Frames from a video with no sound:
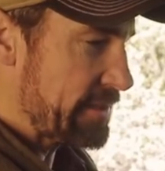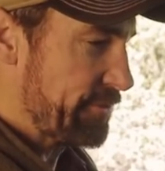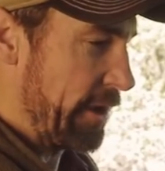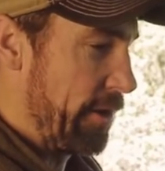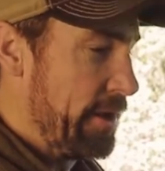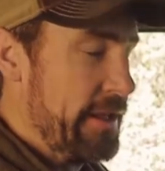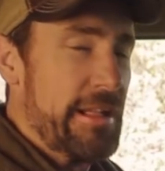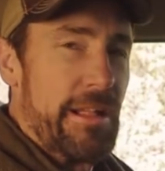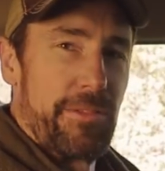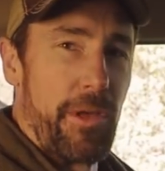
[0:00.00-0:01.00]
So
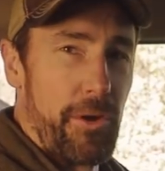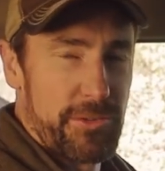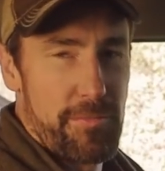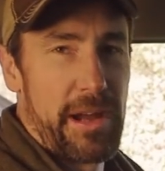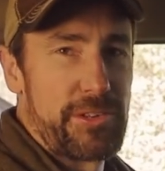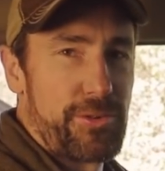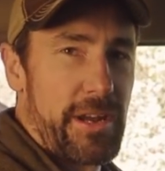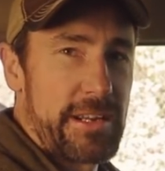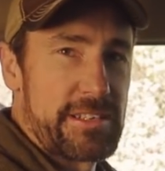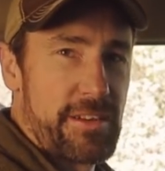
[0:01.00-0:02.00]
those are my
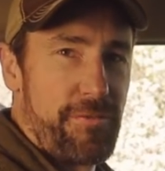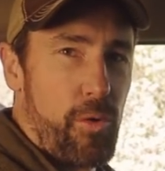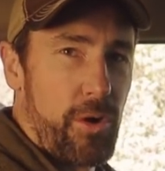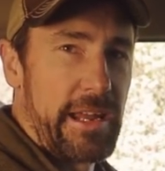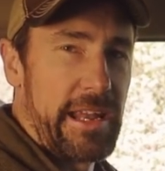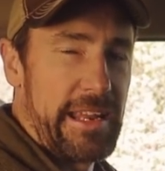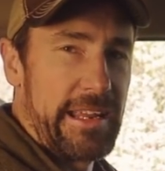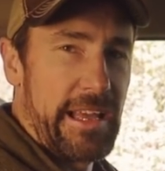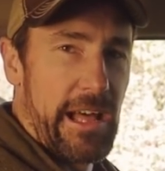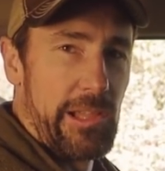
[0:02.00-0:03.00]
tricks for
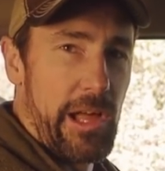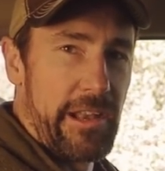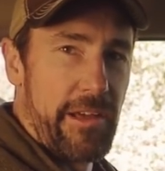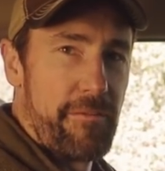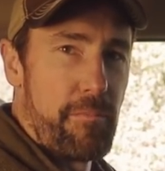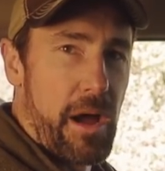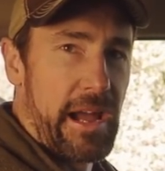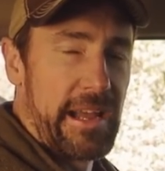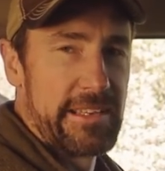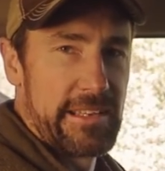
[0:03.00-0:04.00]
getting a lot of
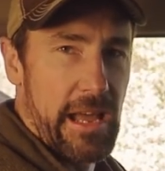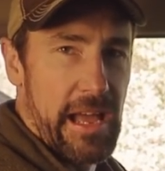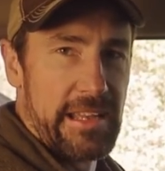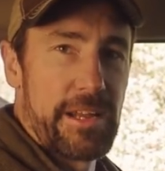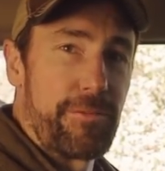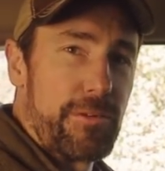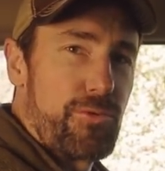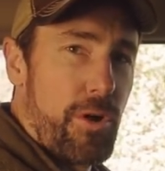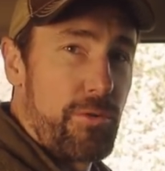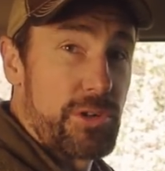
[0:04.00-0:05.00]
my uh, different
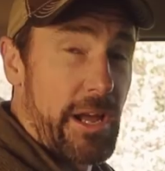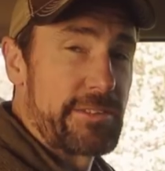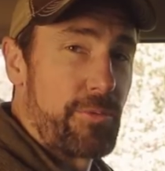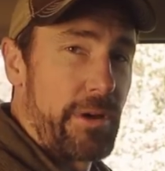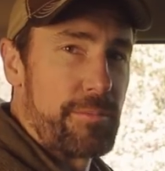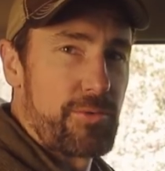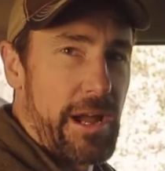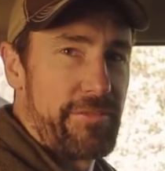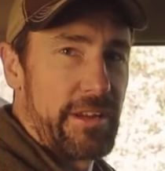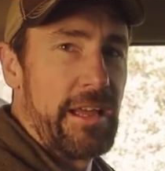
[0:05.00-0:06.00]
drone shots when I'm
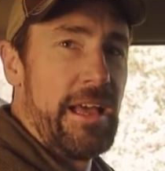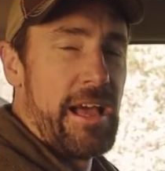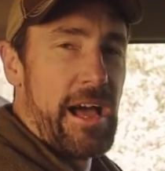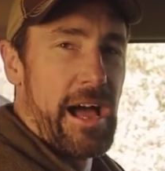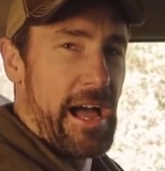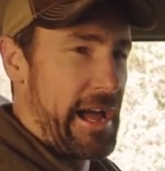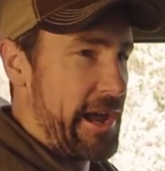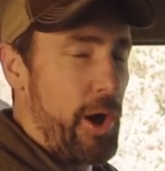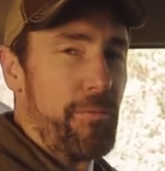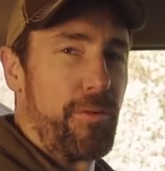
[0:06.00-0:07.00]
driving. Uh,
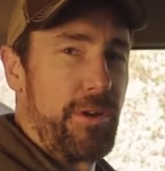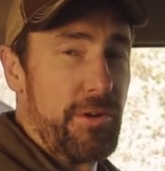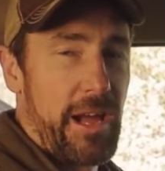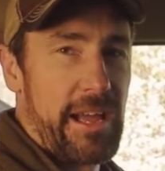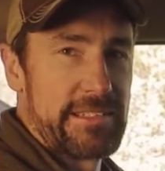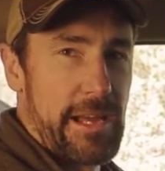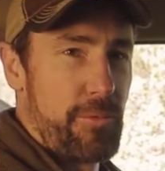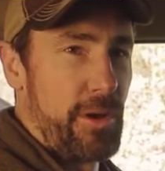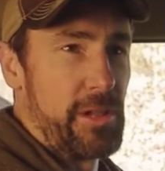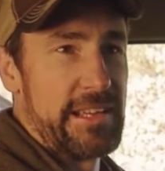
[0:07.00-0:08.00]
I hope for you guys, I
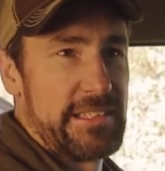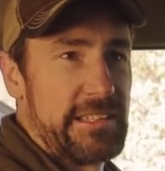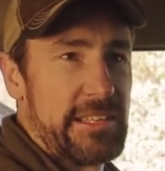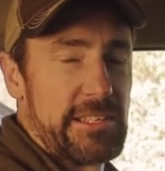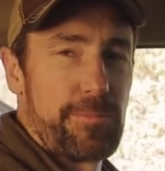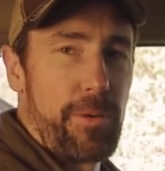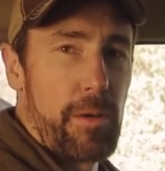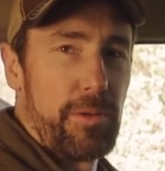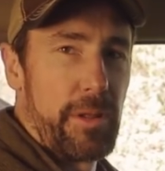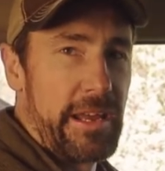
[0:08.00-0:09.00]
realize that this is
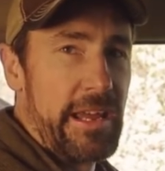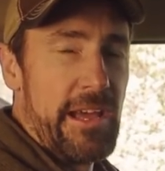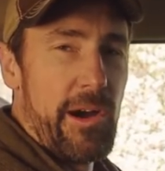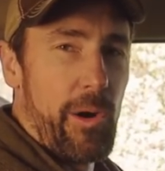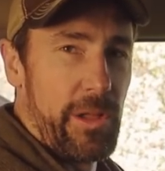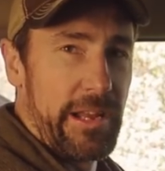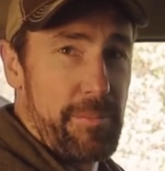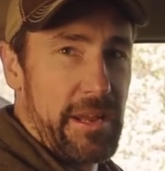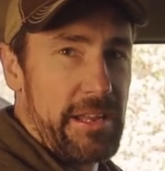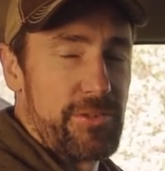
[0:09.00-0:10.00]
probably only going
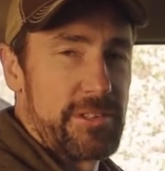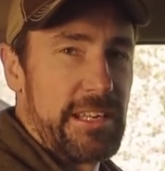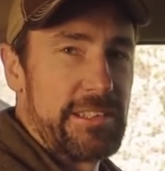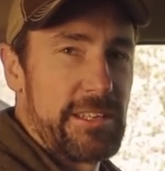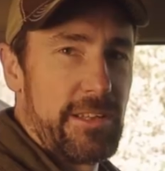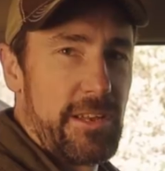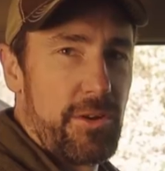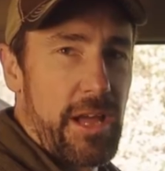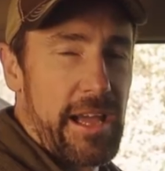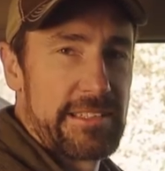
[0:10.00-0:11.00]
to be interesting to
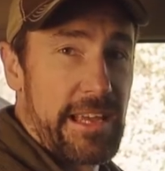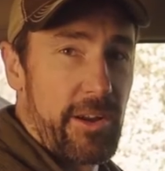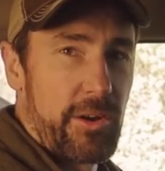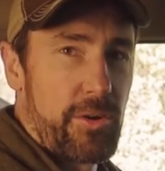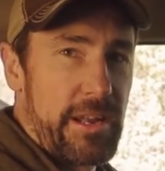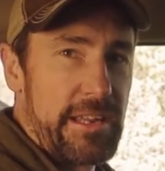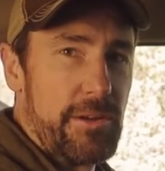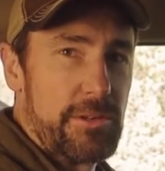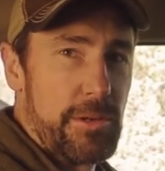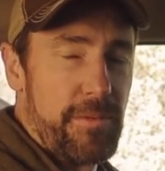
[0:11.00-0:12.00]
you guys that are creating
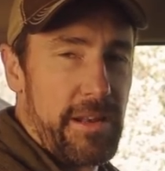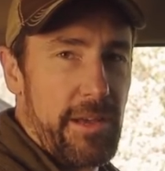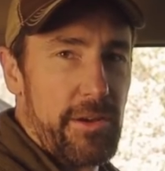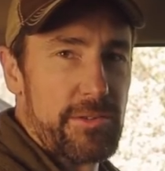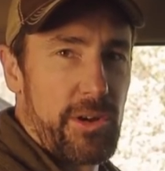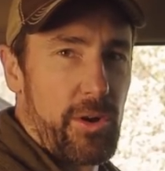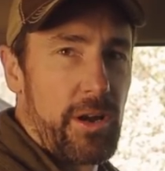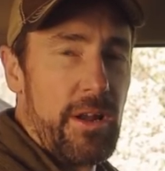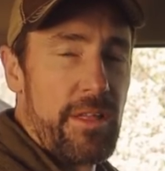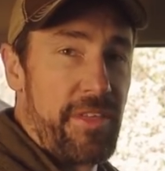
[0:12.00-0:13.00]
YouTube videos
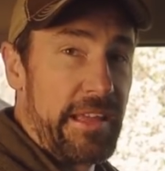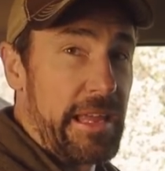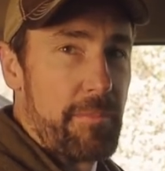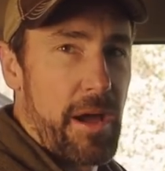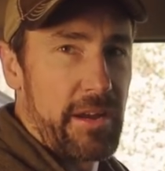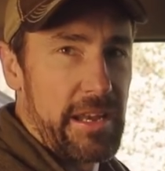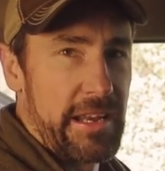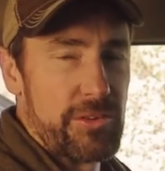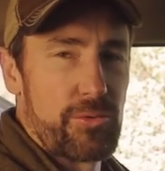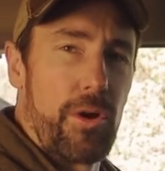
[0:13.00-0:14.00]
or thinking about
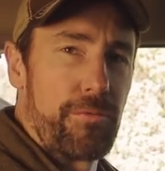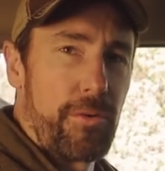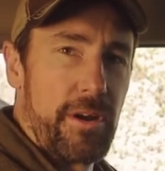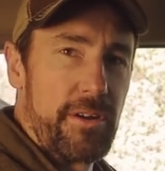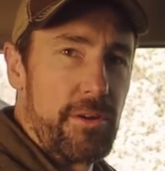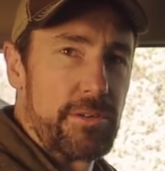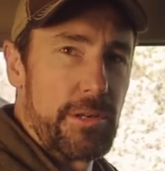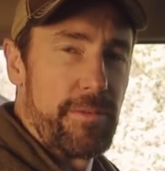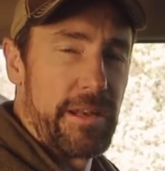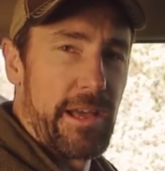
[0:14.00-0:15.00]
getting a drone for your
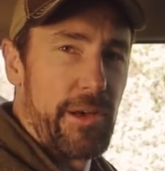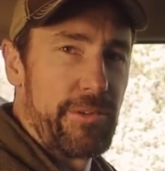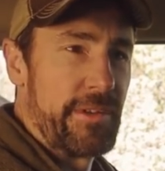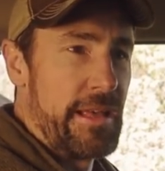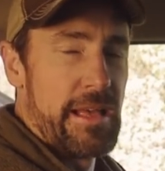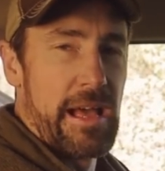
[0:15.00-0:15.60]
YouTube videos.